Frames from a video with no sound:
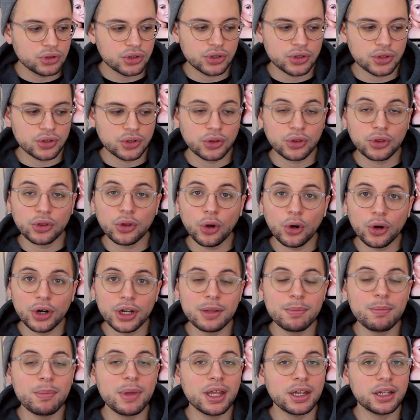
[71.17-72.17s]

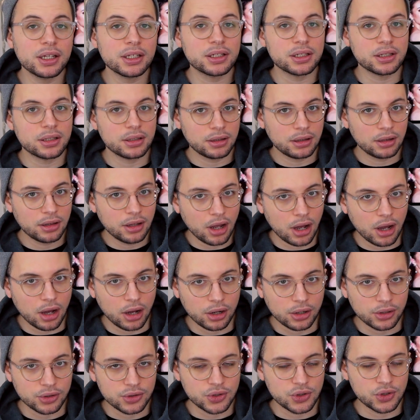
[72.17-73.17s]
30 minutes long.